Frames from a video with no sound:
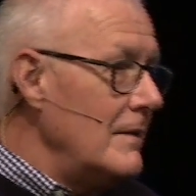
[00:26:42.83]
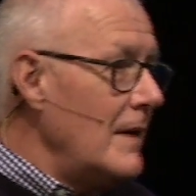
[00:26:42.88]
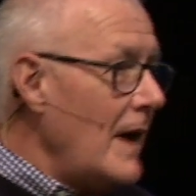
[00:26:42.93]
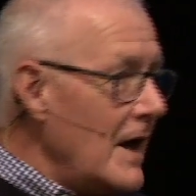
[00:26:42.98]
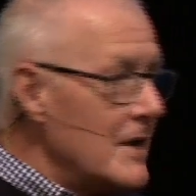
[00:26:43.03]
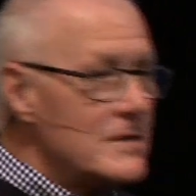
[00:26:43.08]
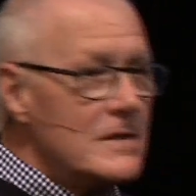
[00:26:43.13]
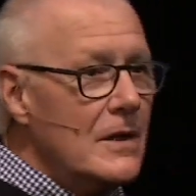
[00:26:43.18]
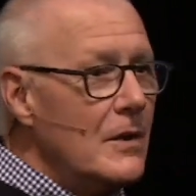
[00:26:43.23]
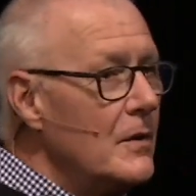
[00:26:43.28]

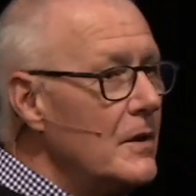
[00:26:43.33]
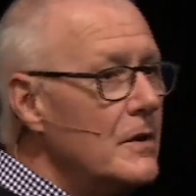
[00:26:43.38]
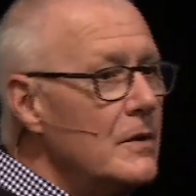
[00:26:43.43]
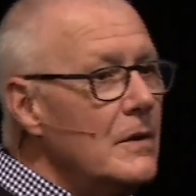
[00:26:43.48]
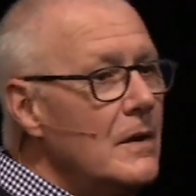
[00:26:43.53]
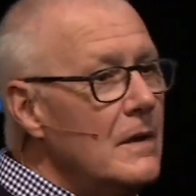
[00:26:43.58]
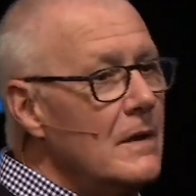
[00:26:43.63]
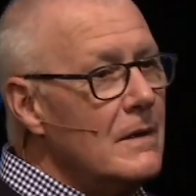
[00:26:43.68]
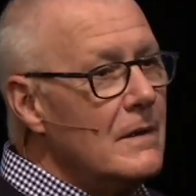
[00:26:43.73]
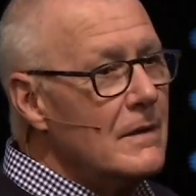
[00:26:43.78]
They're actually only
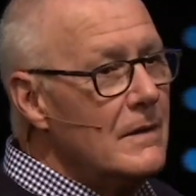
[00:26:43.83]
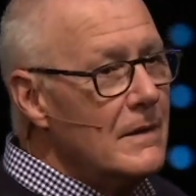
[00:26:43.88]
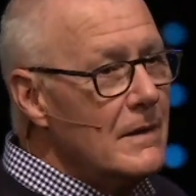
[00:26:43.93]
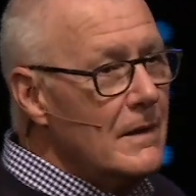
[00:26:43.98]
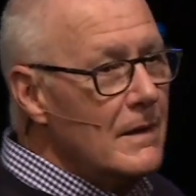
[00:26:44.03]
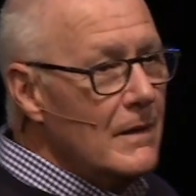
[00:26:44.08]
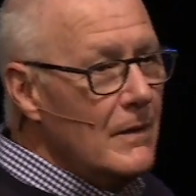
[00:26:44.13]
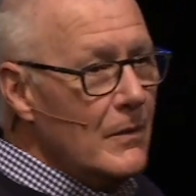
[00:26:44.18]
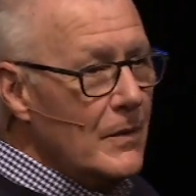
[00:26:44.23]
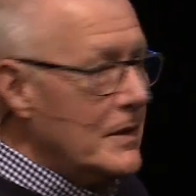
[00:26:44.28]
doing
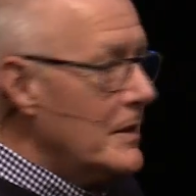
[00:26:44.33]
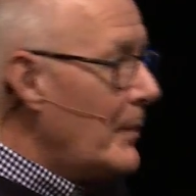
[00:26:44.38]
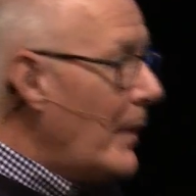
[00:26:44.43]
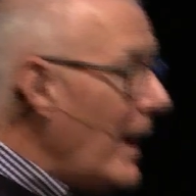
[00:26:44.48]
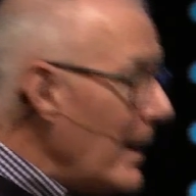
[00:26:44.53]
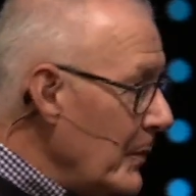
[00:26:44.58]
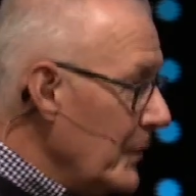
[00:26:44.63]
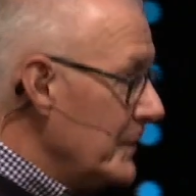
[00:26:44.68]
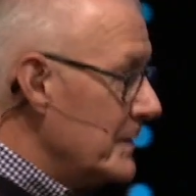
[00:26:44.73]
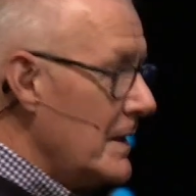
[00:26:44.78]
what the
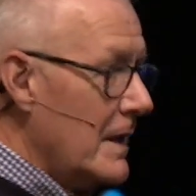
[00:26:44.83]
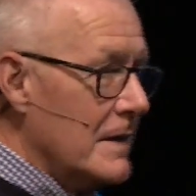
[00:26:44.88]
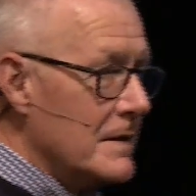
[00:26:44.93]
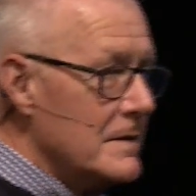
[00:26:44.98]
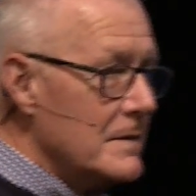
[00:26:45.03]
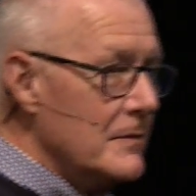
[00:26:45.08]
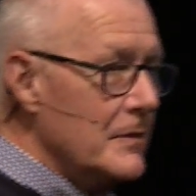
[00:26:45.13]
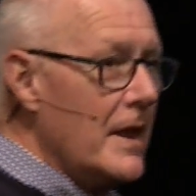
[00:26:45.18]
Bible says.